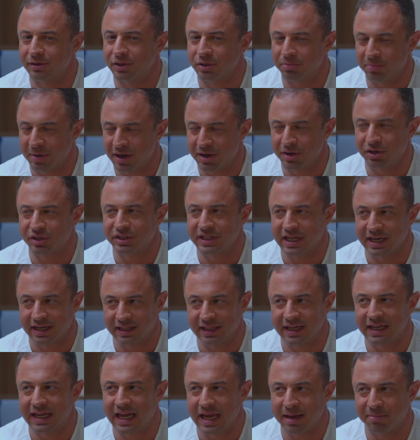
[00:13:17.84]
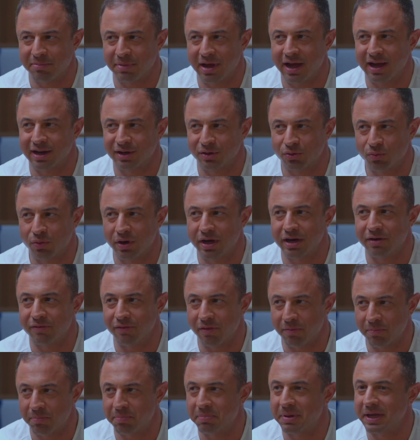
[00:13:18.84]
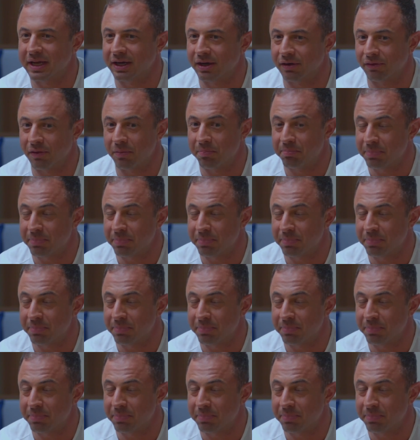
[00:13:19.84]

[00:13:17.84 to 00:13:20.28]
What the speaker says: to my understanding, that game had quite of a big over